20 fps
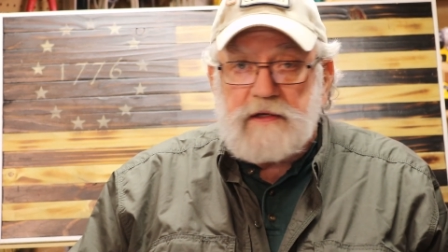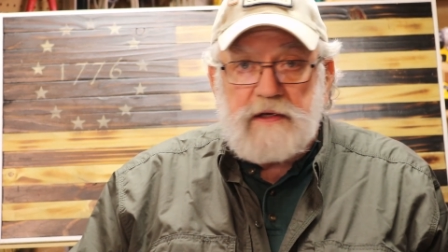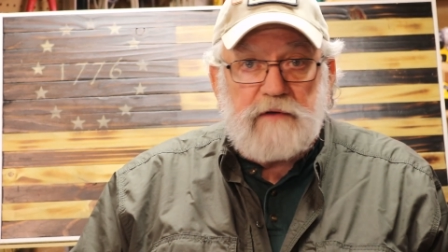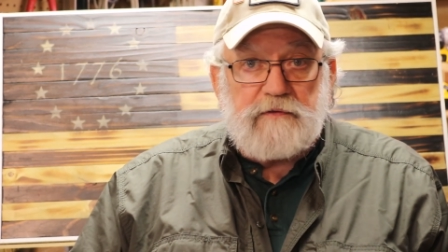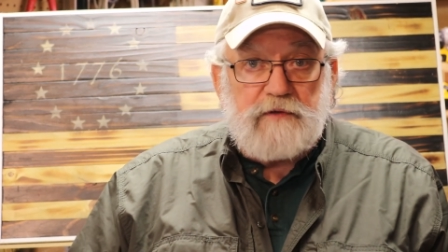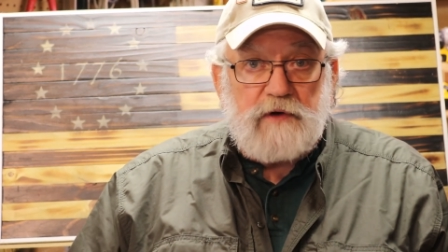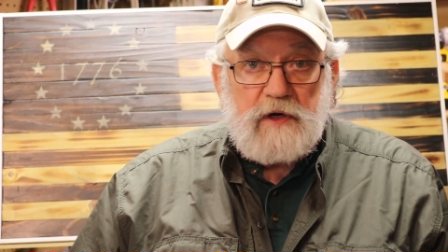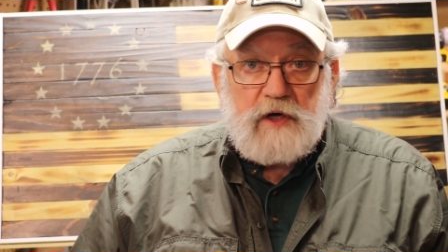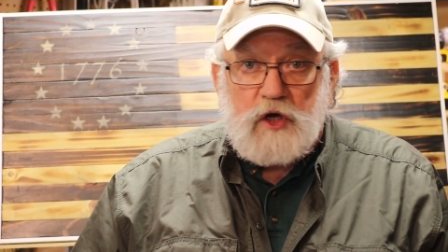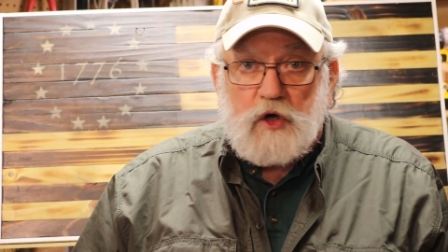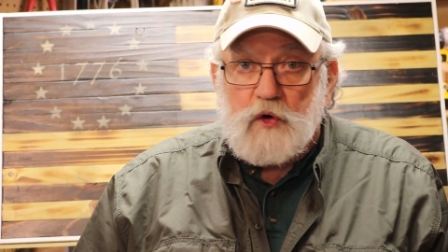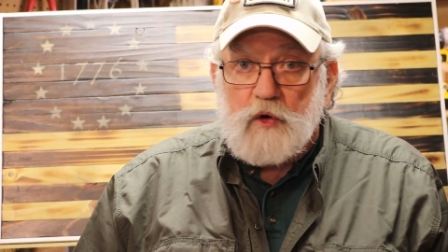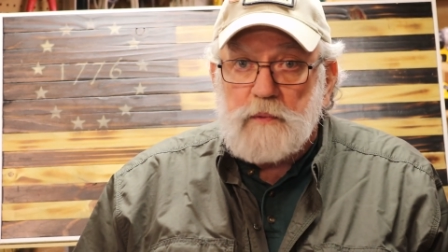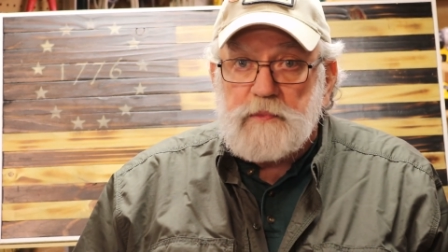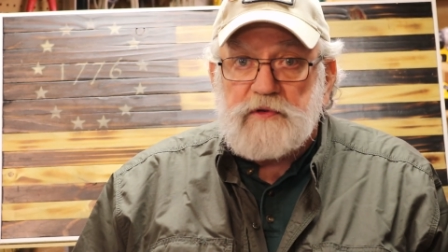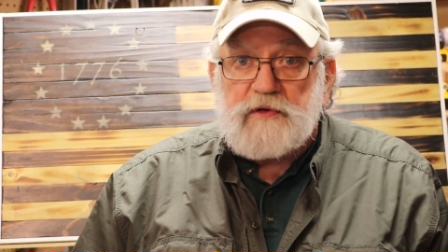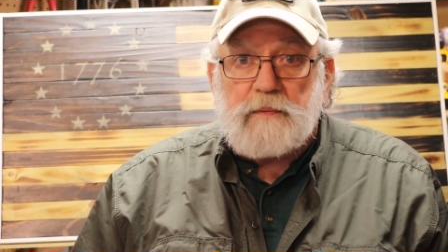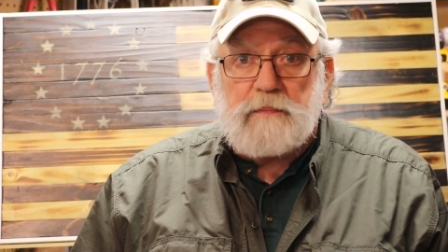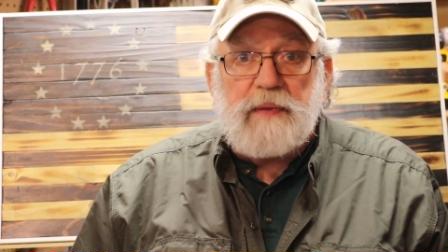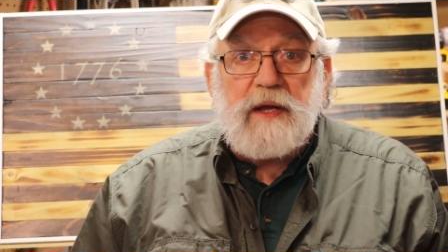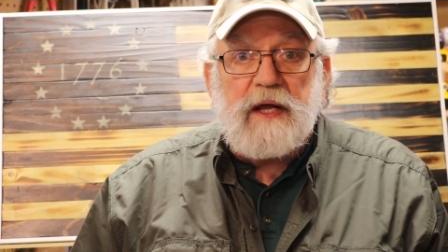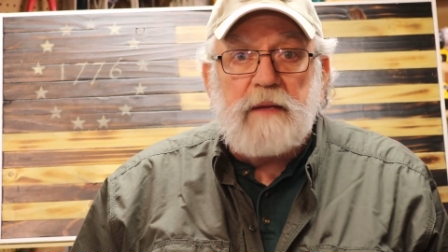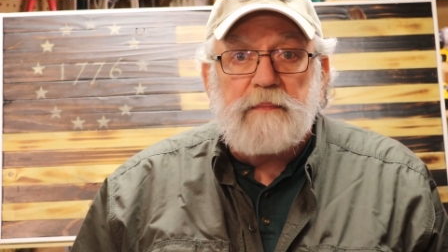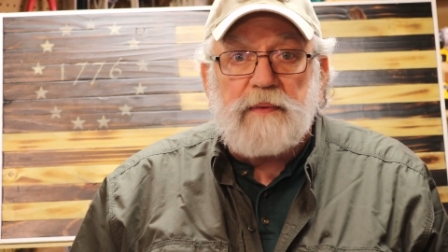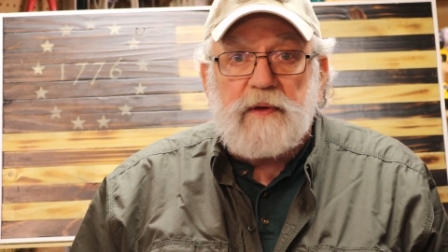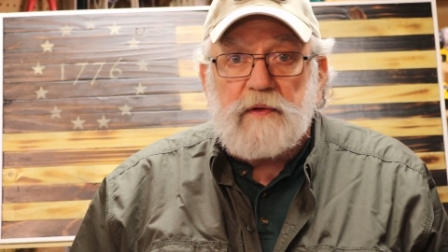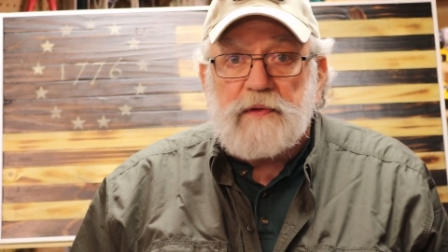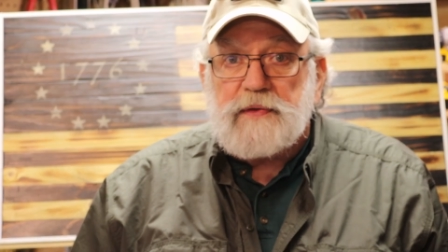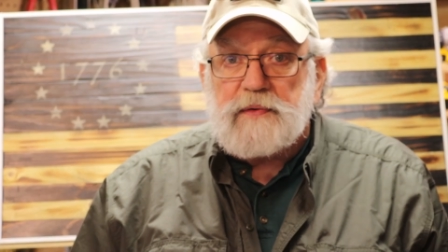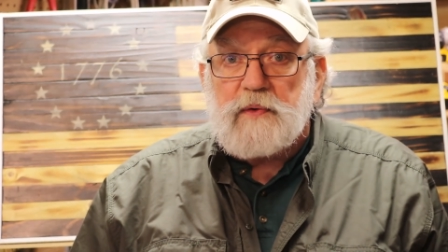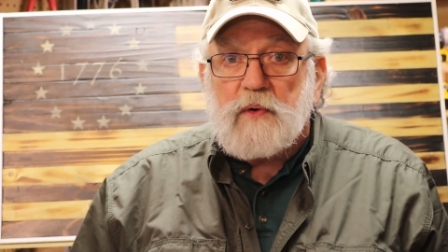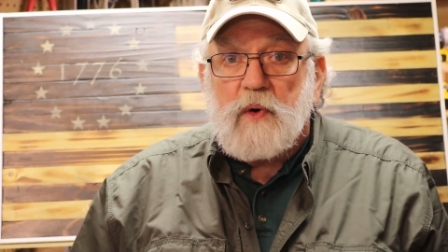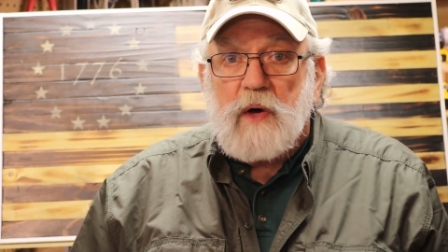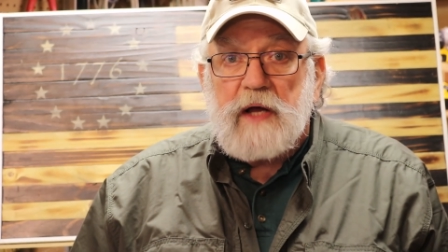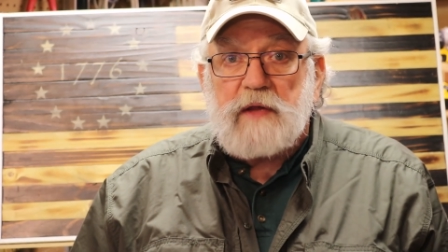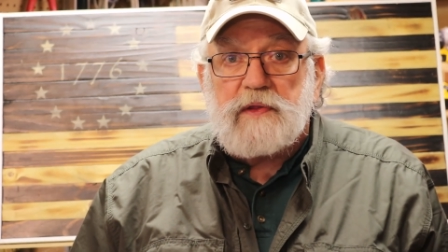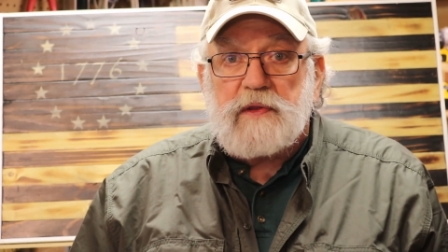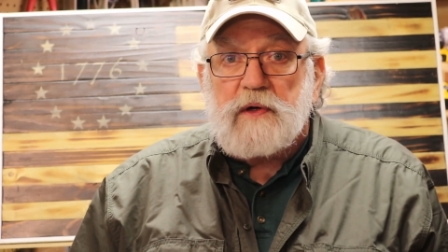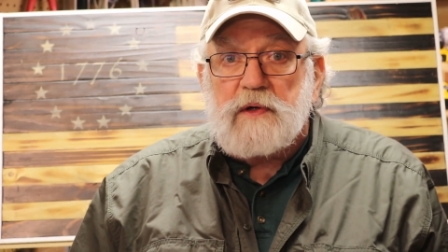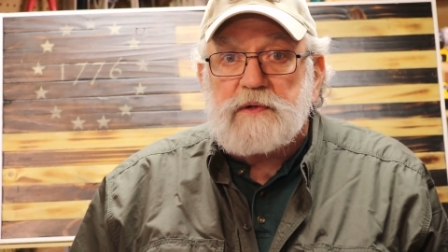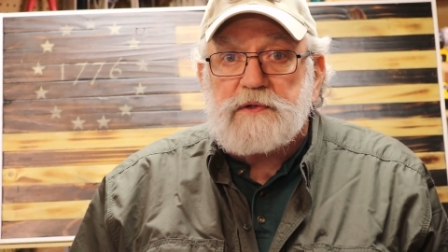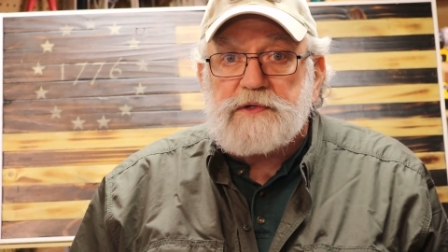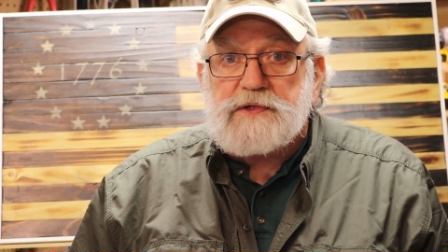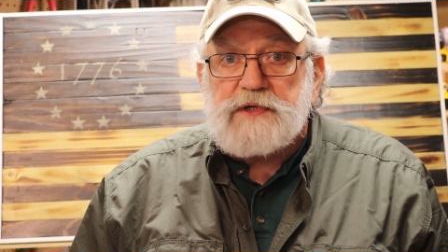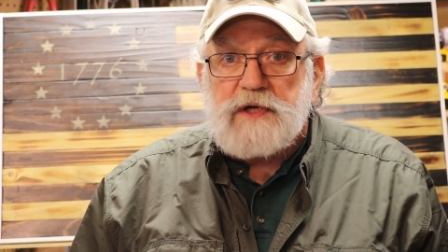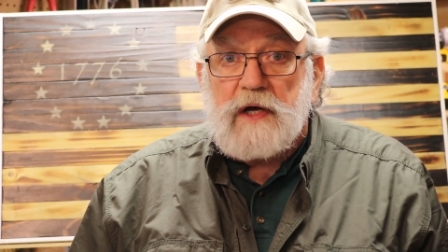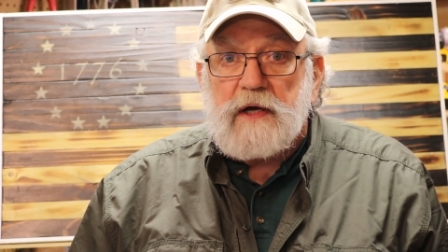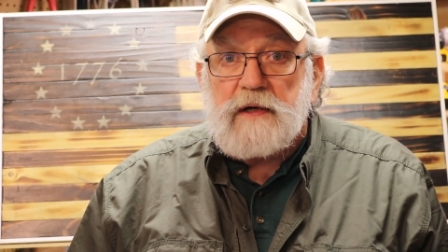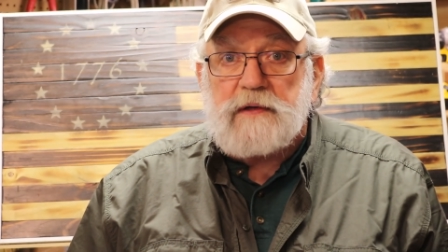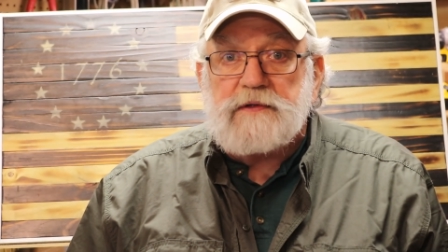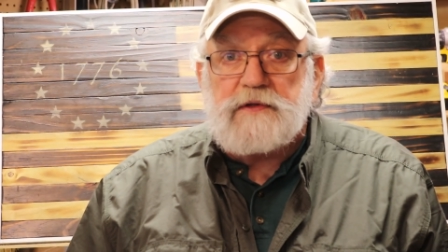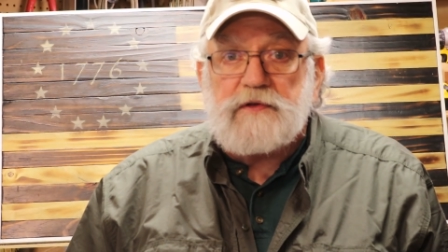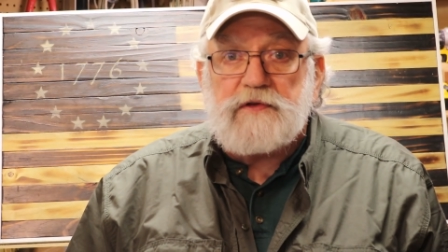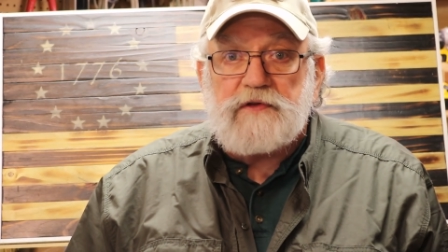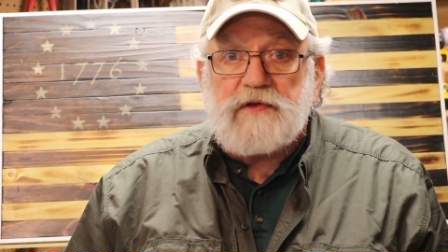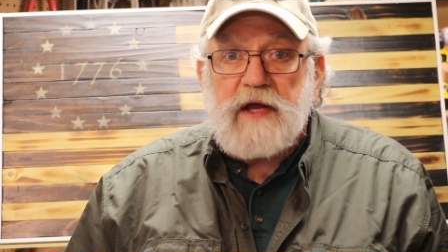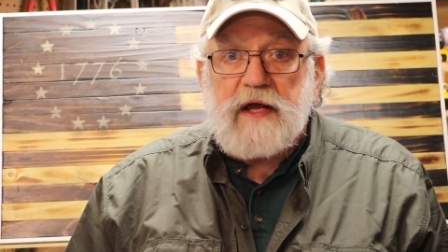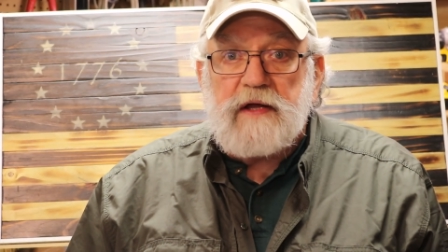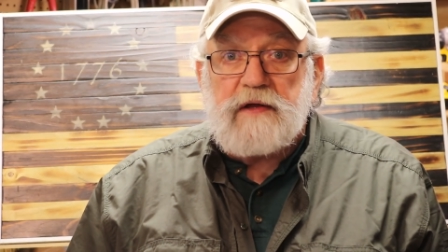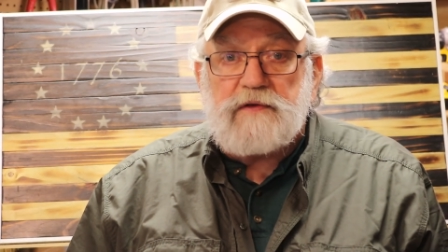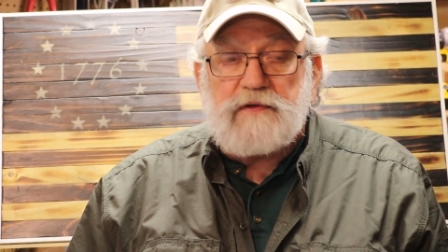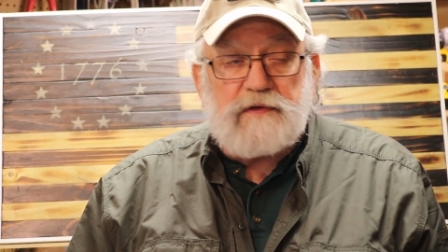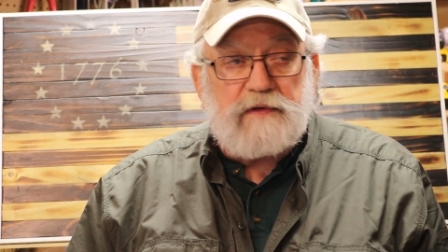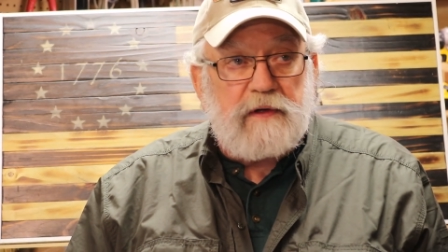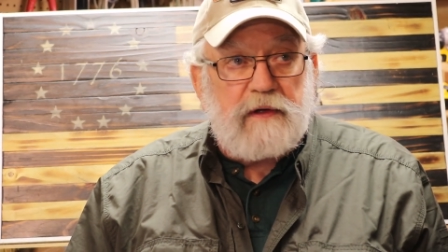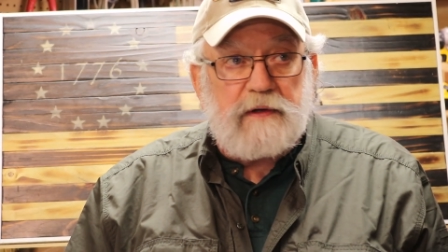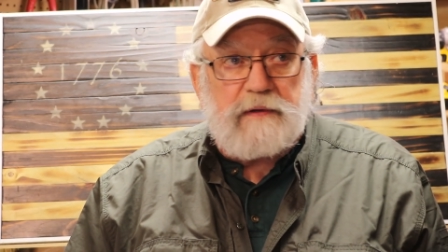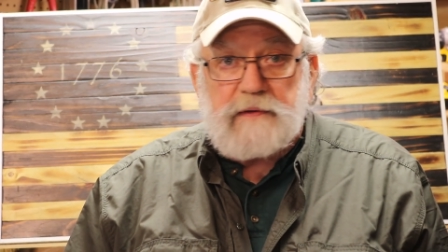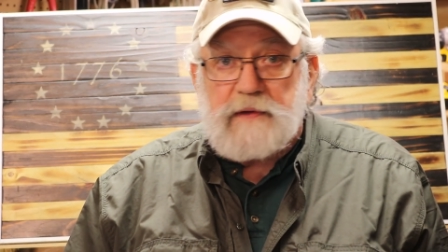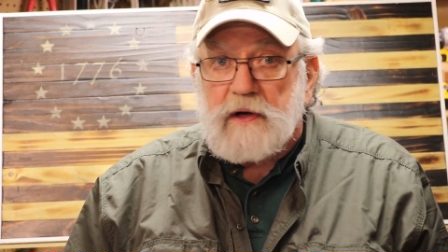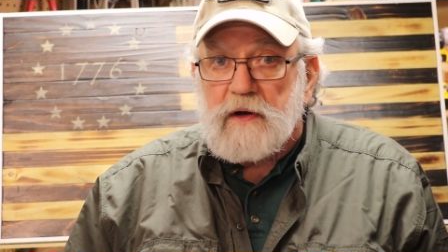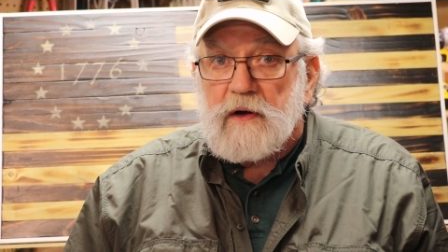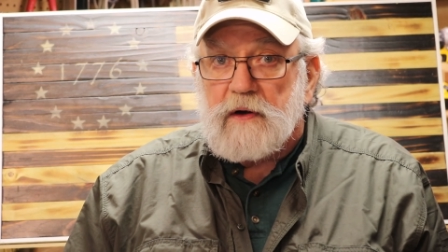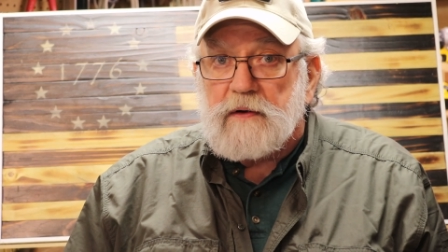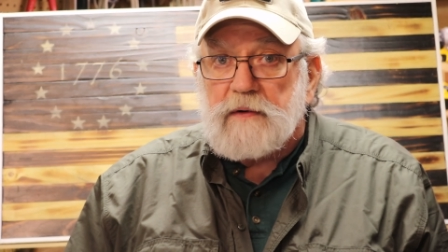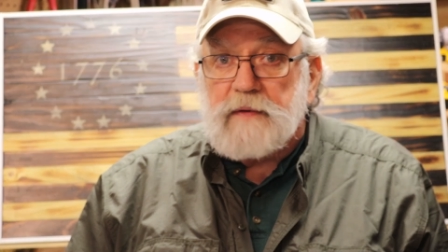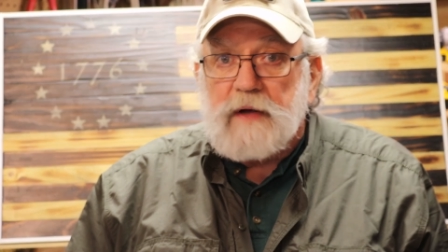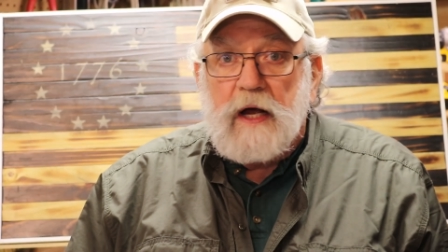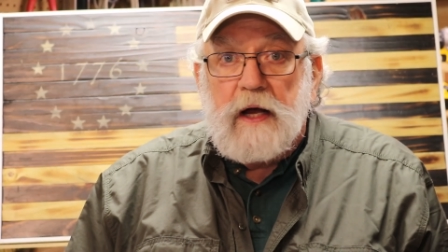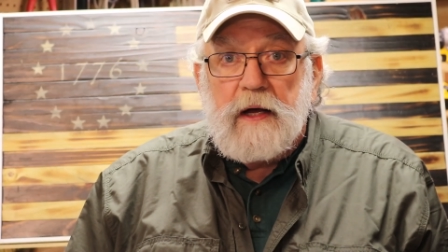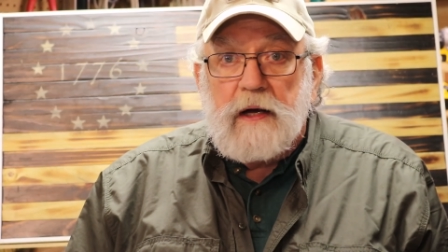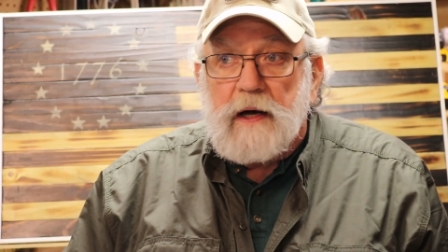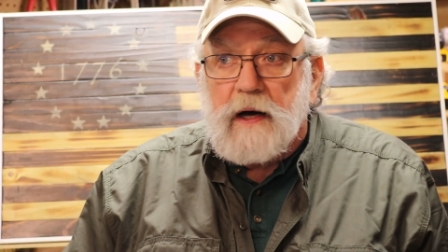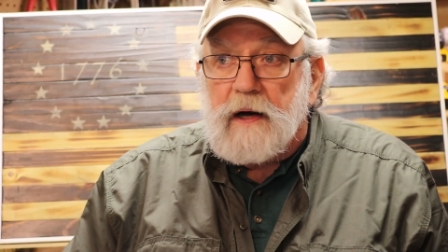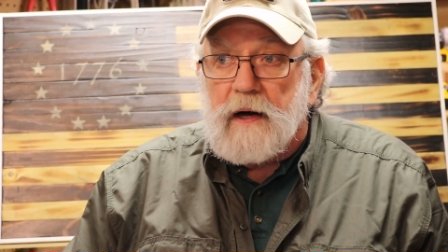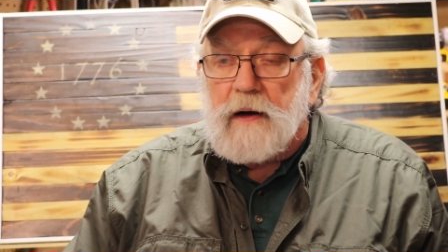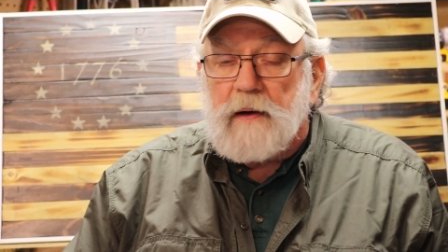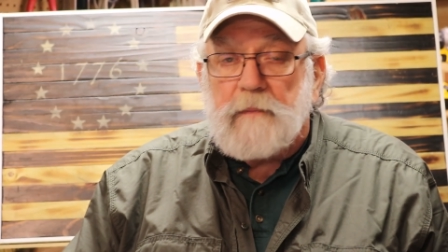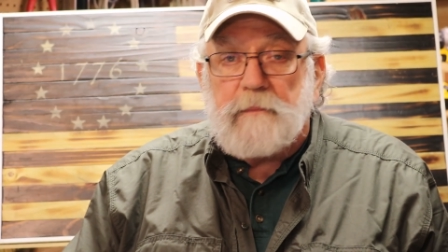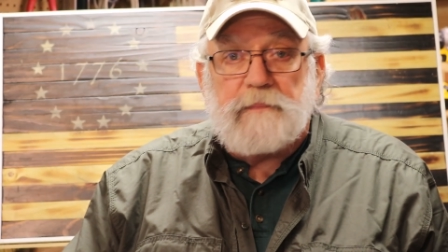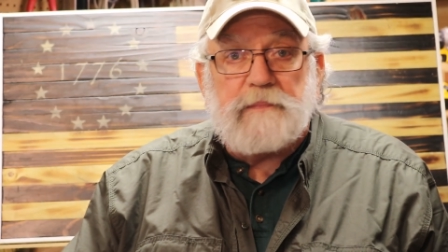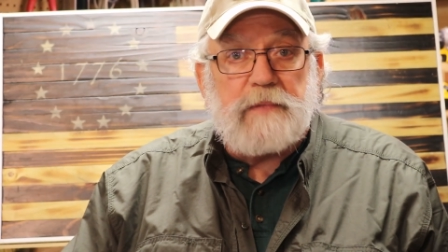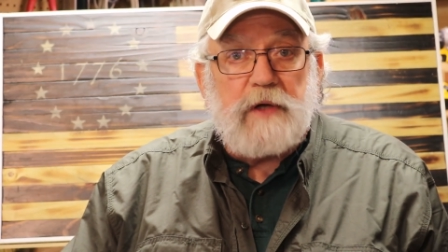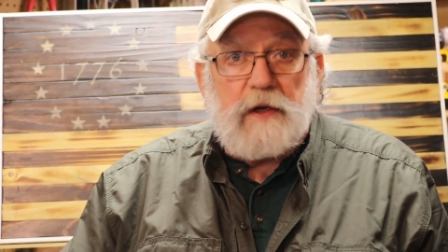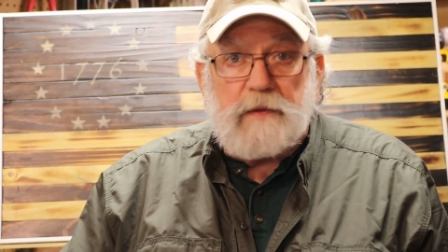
different groups of people throughout those uh, states and their um,